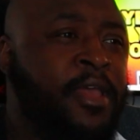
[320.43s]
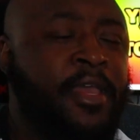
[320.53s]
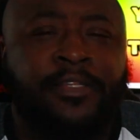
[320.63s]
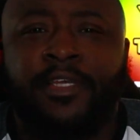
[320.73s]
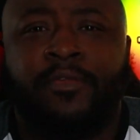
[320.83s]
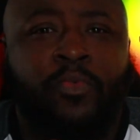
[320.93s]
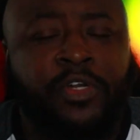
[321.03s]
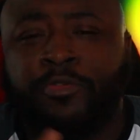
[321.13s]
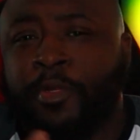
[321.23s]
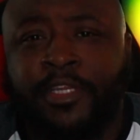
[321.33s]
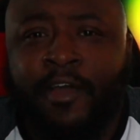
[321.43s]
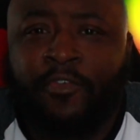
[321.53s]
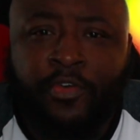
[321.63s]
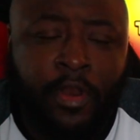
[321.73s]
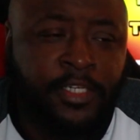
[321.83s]
and said worship the
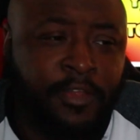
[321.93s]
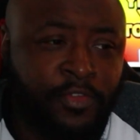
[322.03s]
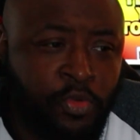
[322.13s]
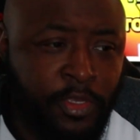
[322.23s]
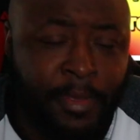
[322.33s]
devil and all that stuff too.